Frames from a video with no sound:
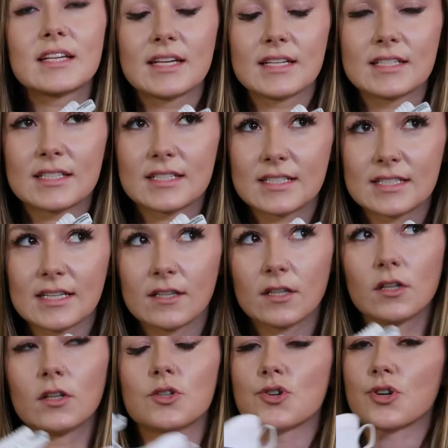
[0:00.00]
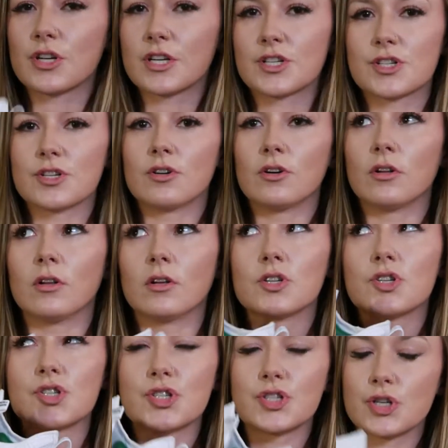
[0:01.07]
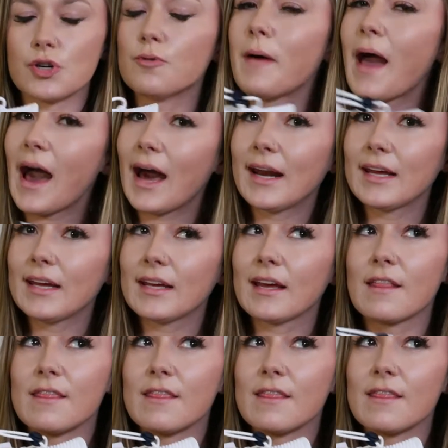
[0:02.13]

is still traditional shoe padding.